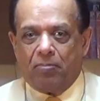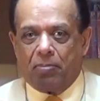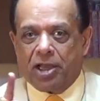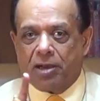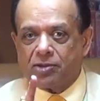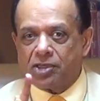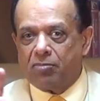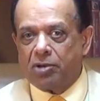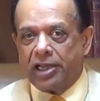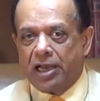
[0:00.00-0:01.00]
Become
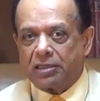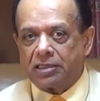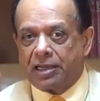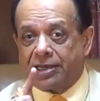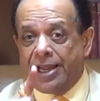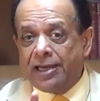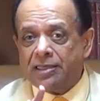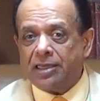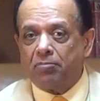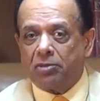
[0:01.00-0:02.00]
somebody else. Create
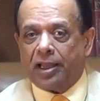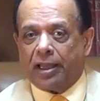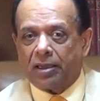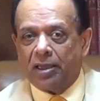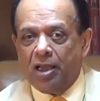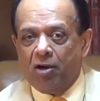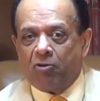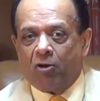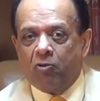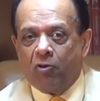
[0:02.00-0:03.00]
something
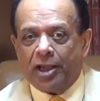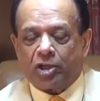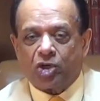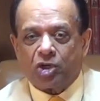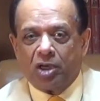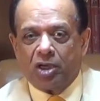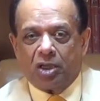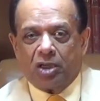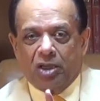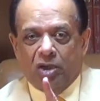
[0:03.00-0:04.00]
for which
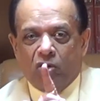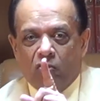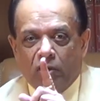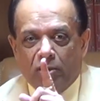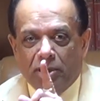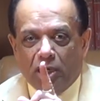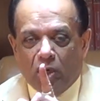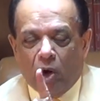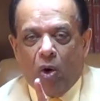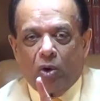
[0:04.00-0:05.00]
you will
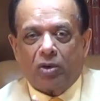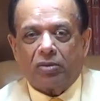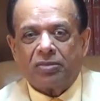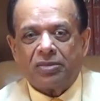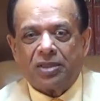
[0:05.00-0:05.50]
be known